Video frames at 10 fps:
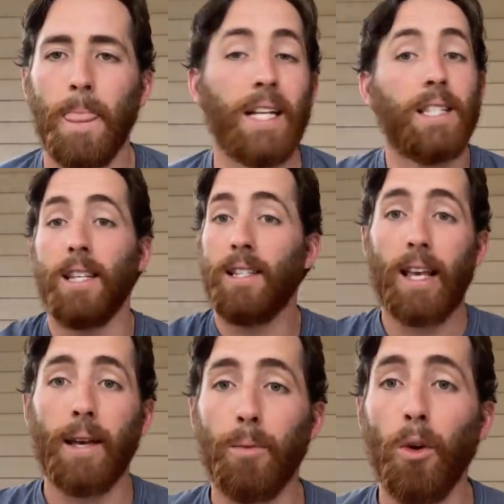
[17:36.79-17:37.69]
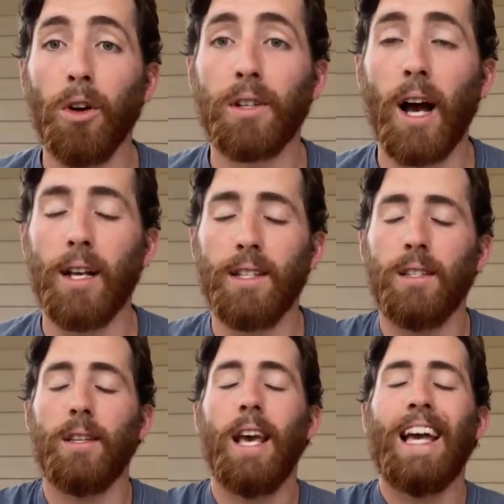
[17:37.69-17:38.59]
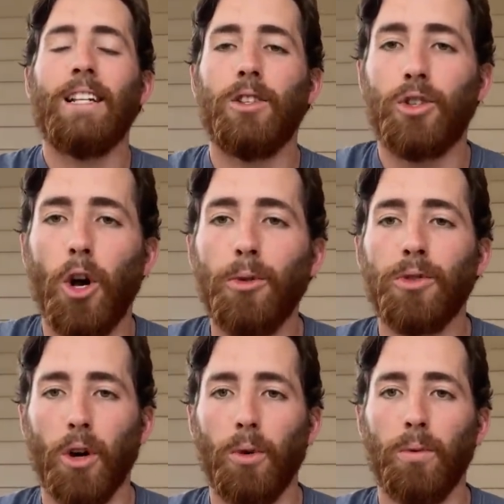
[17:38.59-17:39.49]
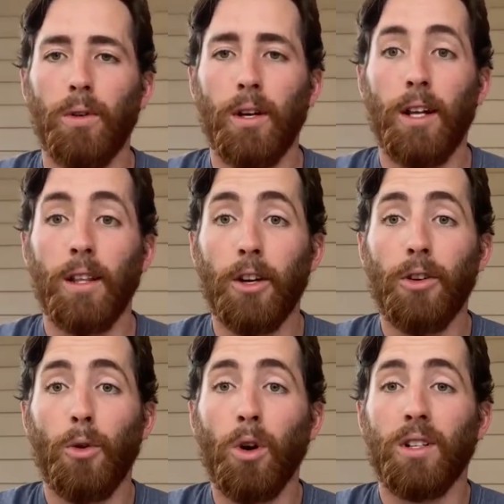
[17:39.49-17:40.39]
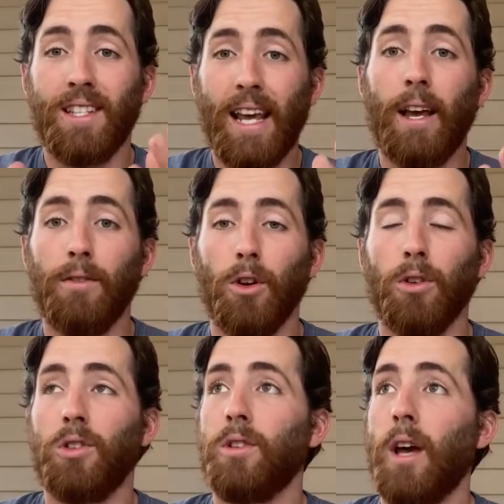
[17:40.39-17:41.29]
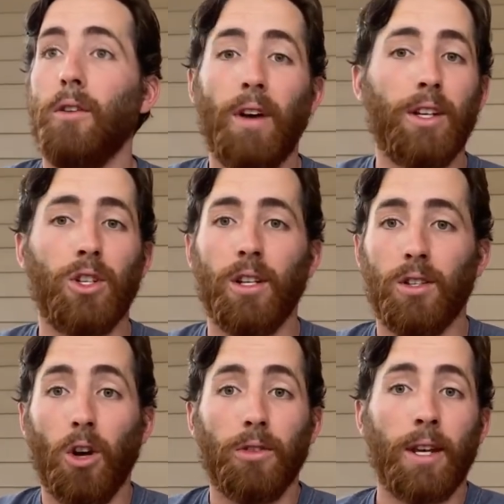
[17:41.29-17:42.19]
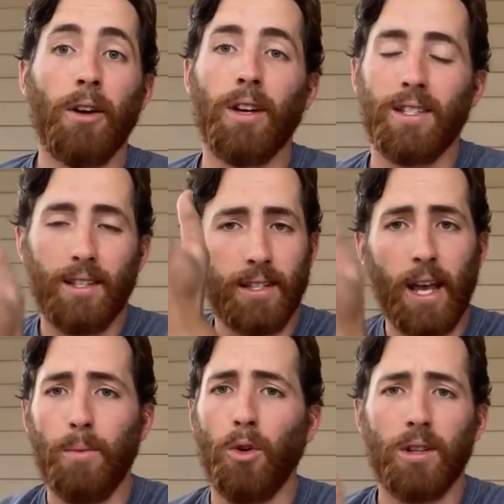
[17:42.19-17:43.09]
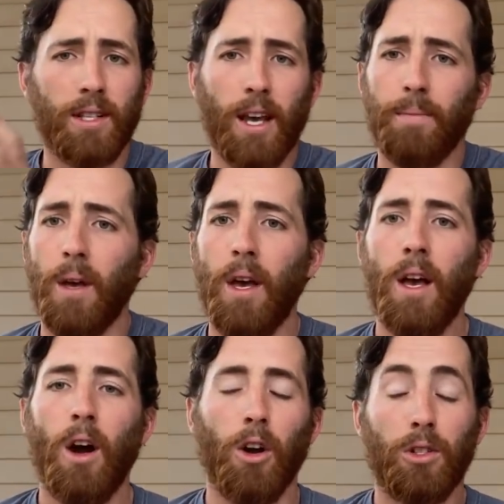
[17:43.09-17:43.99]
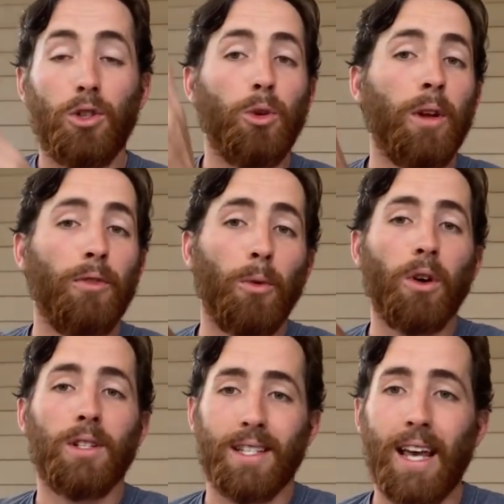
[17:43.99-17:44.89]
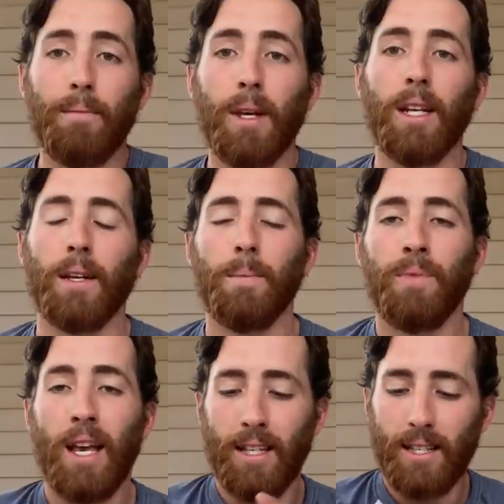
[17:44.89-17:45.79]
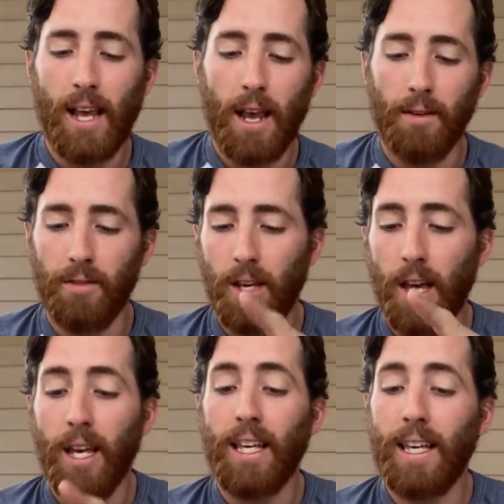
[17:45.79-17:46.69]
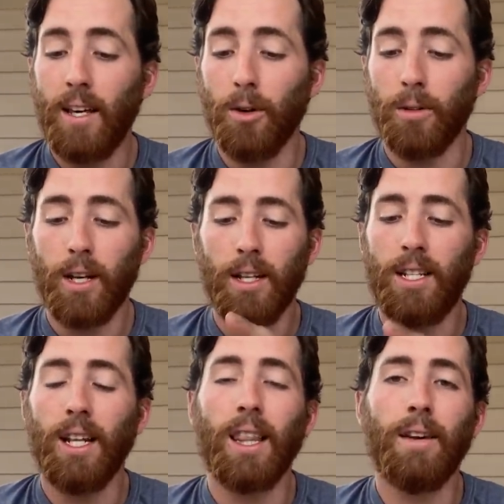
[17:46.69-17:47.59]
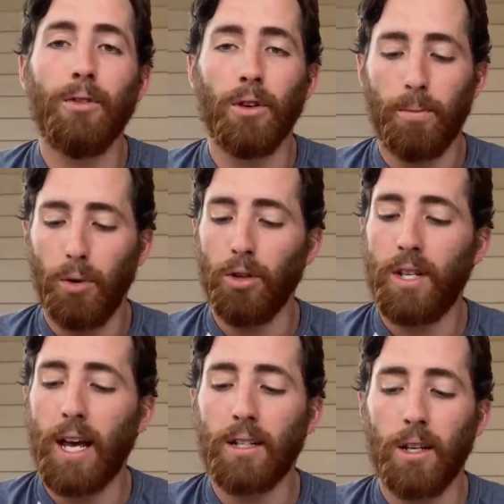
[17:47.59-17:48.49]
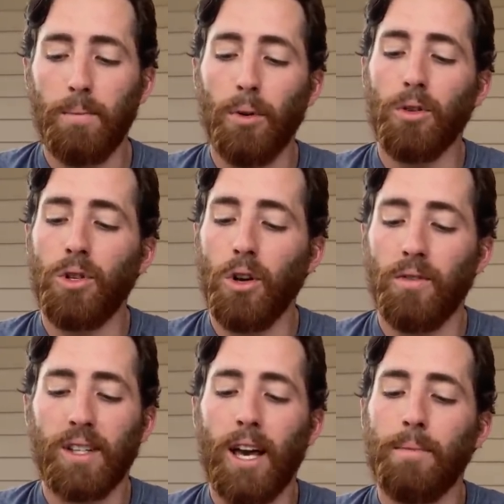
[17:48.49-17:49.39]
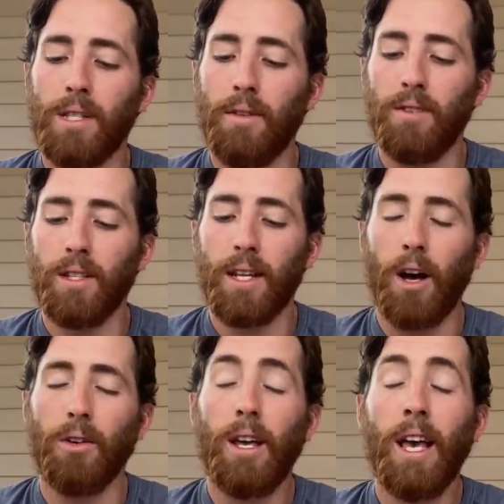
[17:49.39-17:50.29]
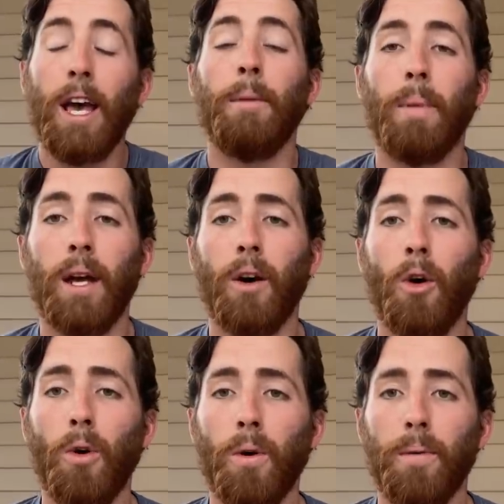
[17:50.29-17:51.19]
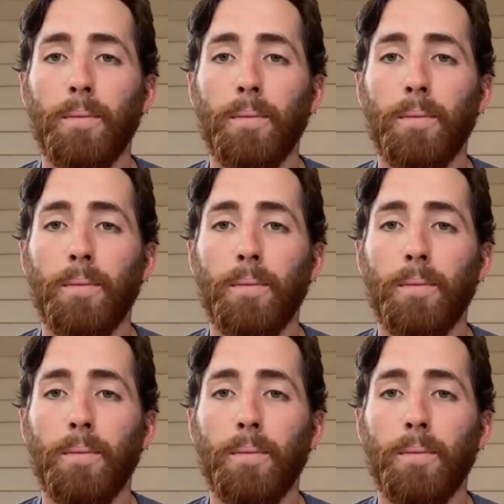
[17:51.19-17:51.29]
It's the same word, guys. It's sozo. Literally, the word saved or salvation is soterios. The same word, same, or two different words, same meaning. Saved, healed, delivered, protected, preserved, kept safe and sound, and made whole.